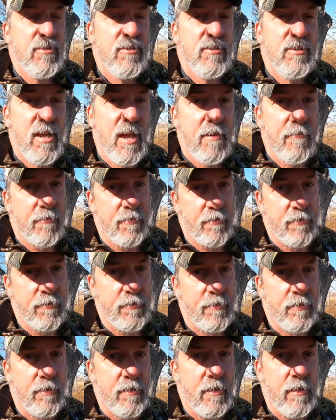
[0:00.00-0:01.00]
7th.
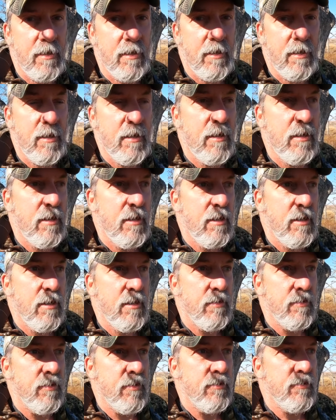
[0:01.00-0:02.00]

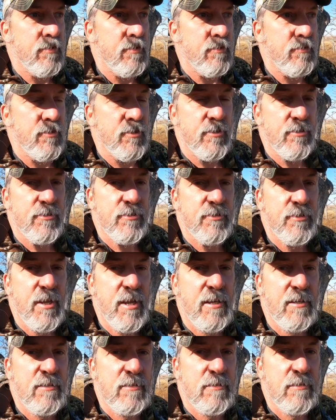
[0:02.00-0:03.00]
This is the
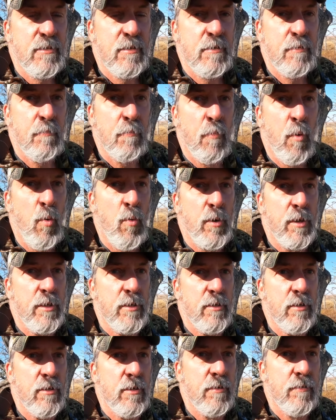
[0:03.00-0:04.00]
sixth
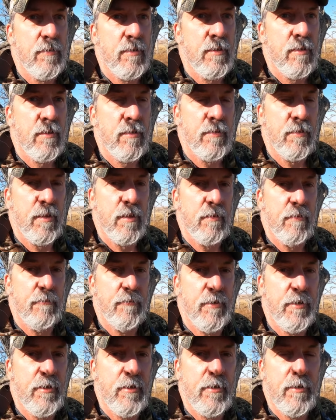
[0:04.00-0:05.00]
morning hunt that
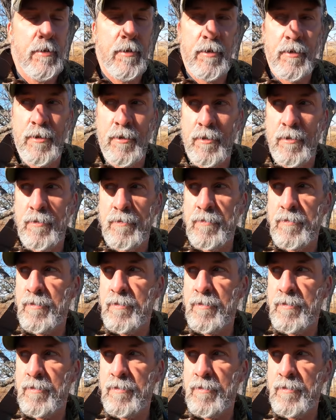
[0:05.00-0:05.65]
I'm done and uh,